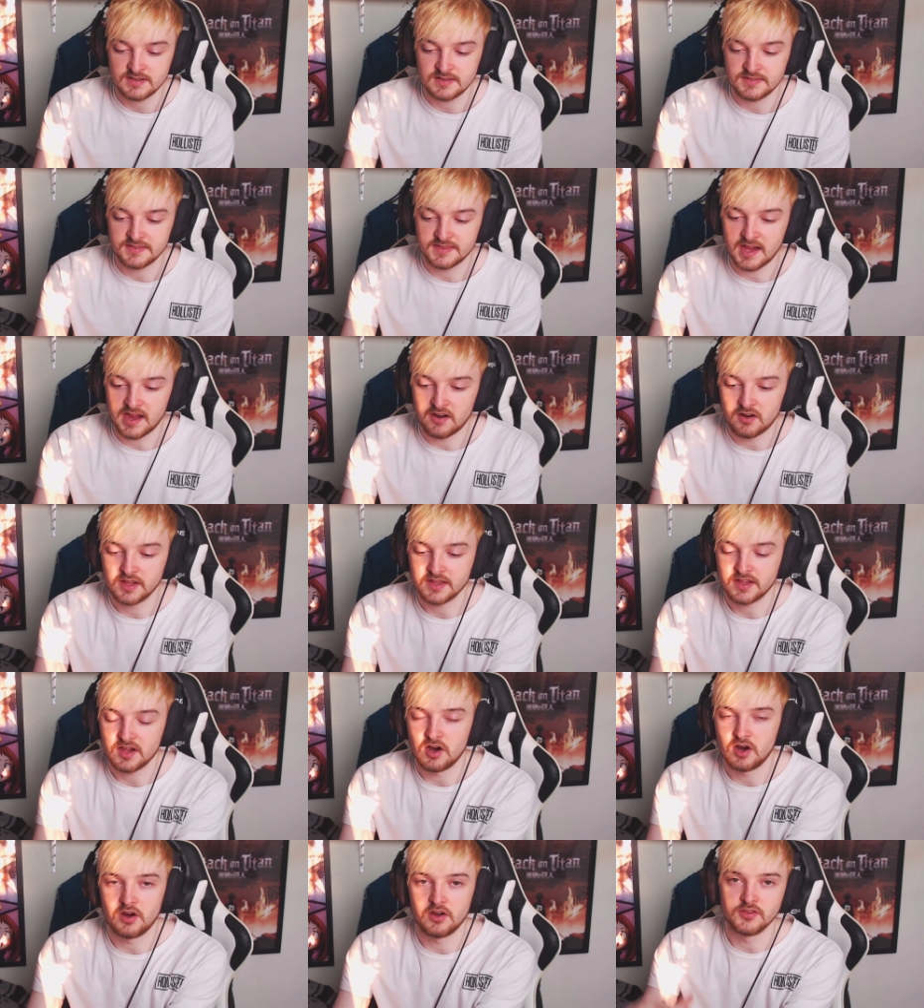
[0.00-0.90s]
that are like
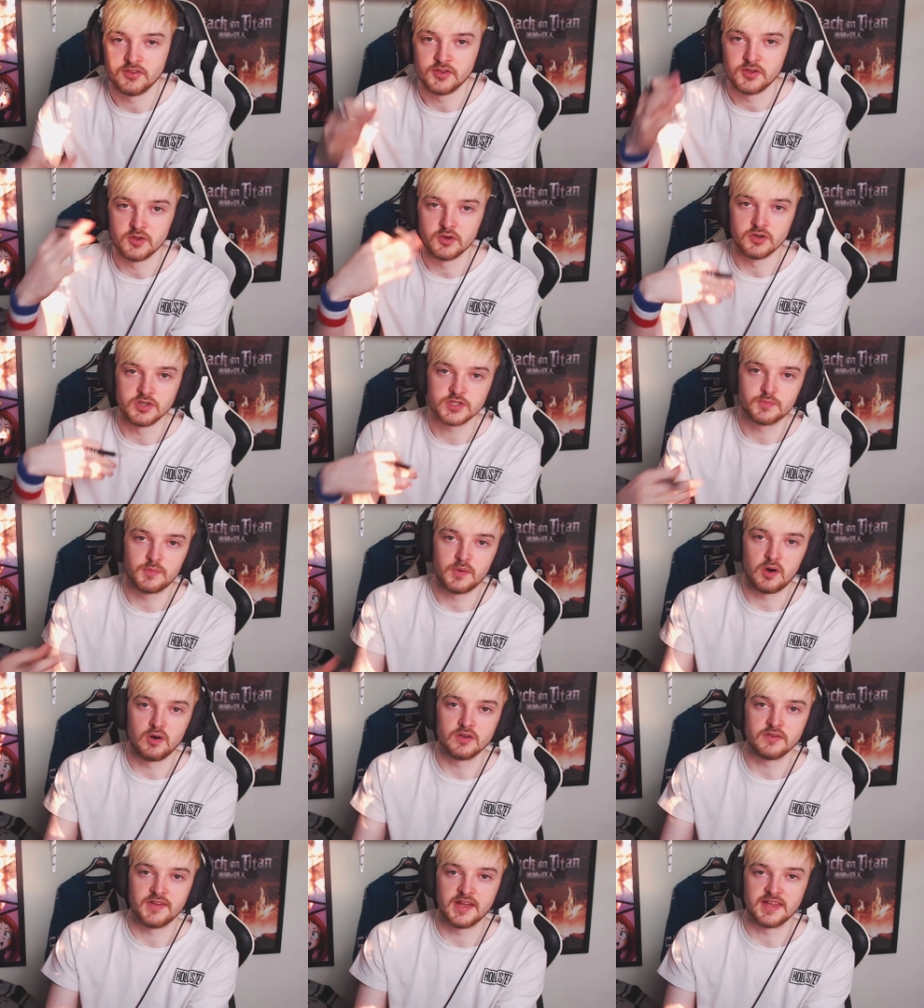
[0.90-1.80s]
are on the notice
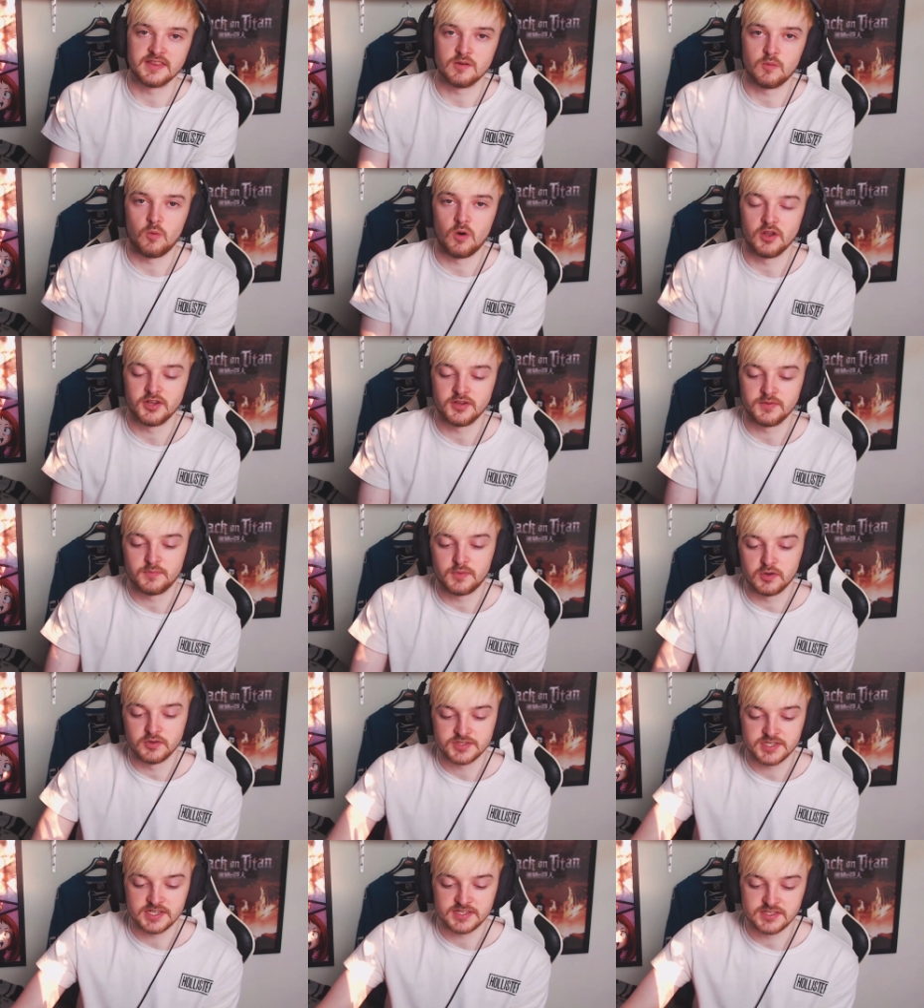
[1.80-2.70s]
board of like the wanted
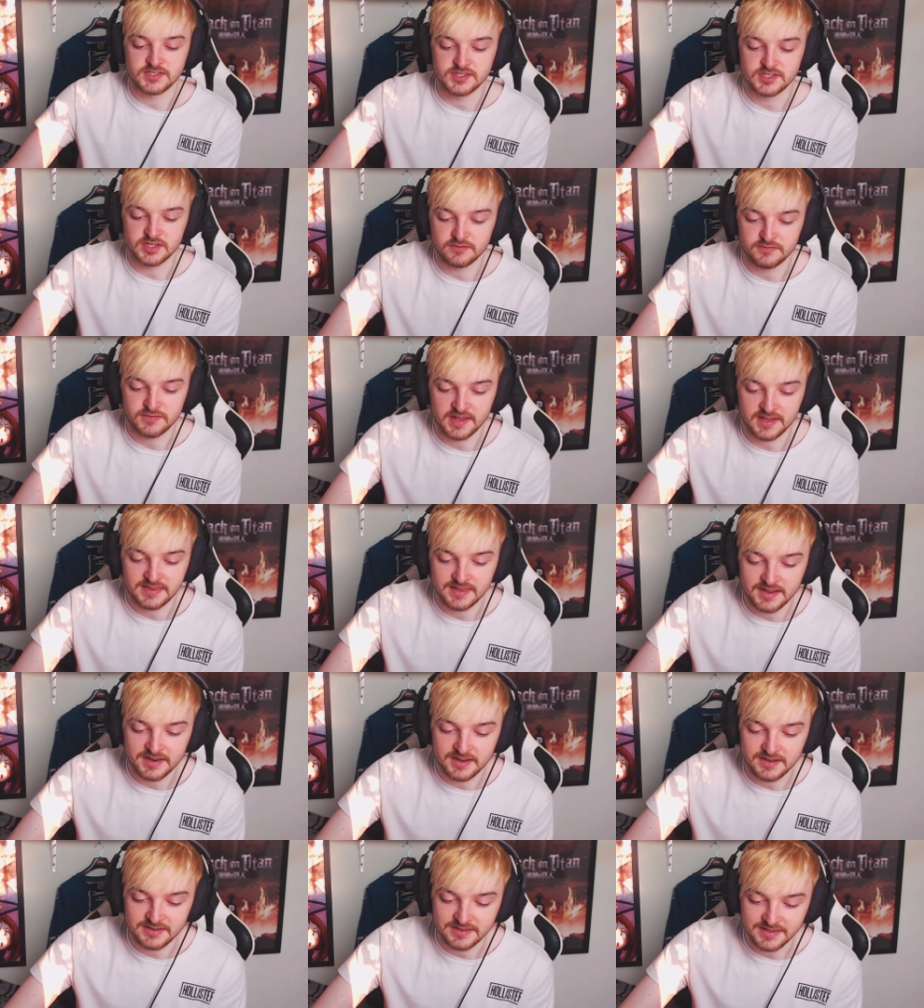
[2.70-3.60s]
posters and stuff like
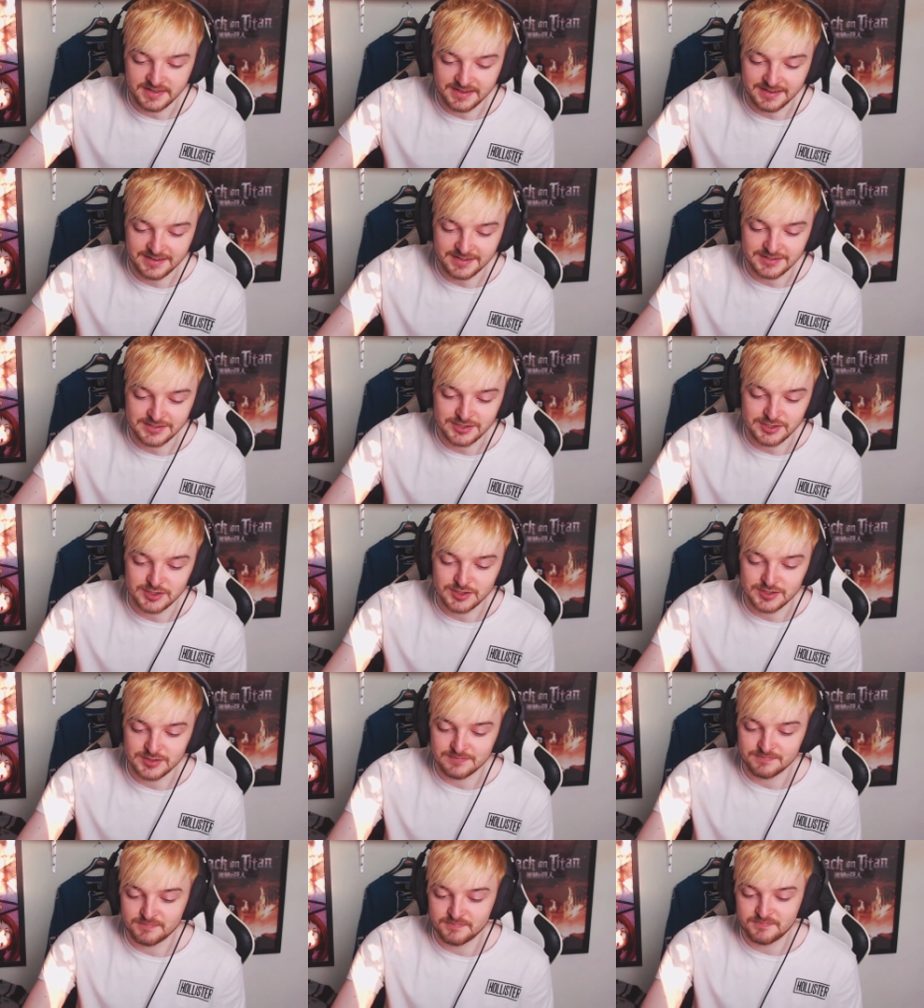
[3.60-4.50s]
that are like just,
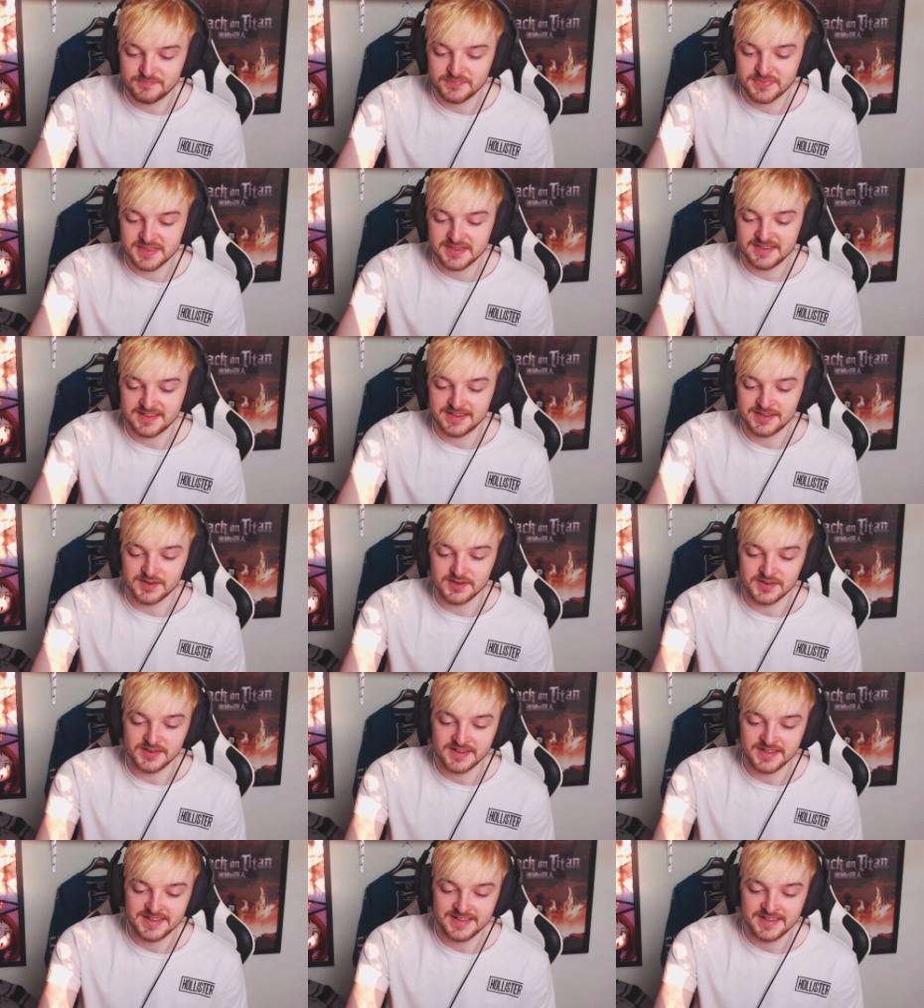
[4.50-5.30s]
you know,